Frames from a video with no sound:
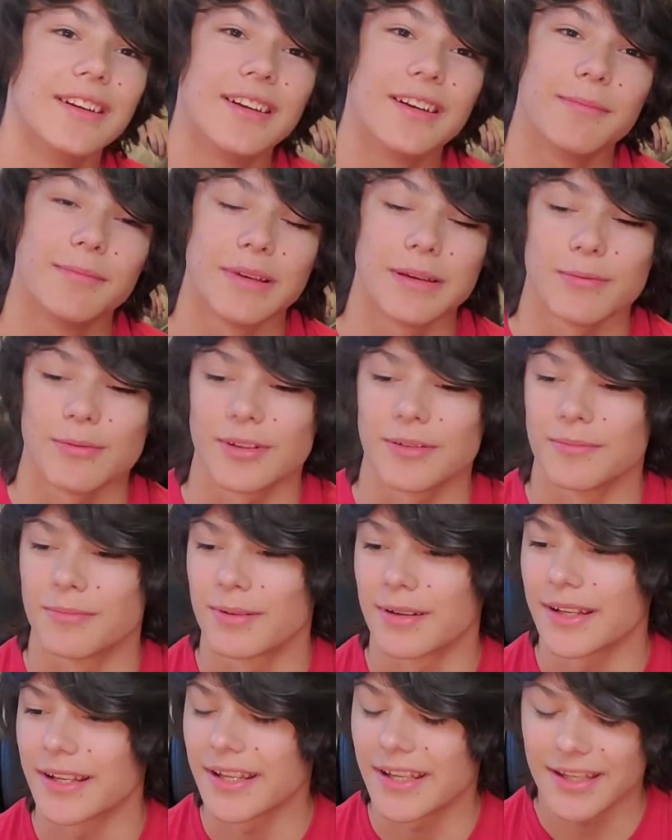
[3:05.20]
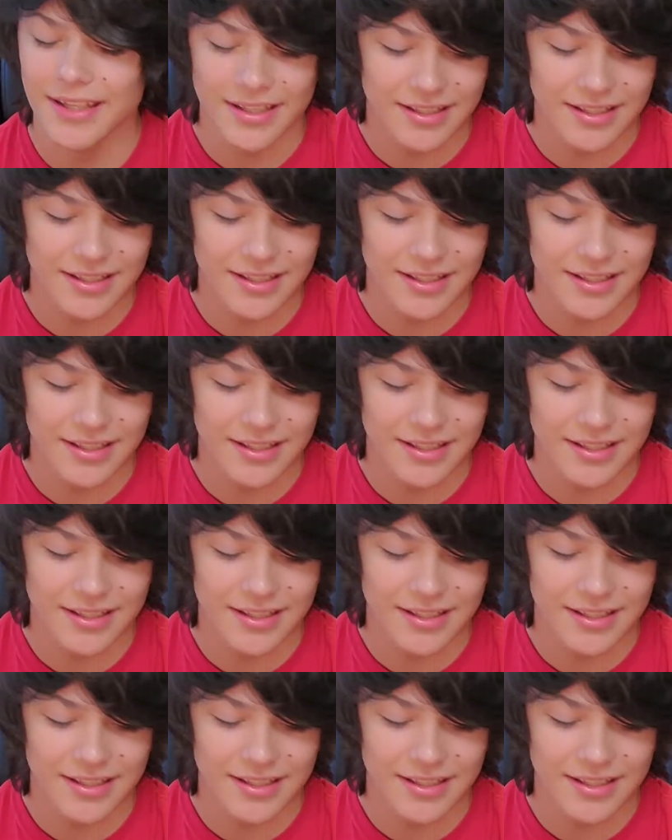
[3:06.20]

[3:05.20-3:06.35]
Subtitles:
Maybe we can breed.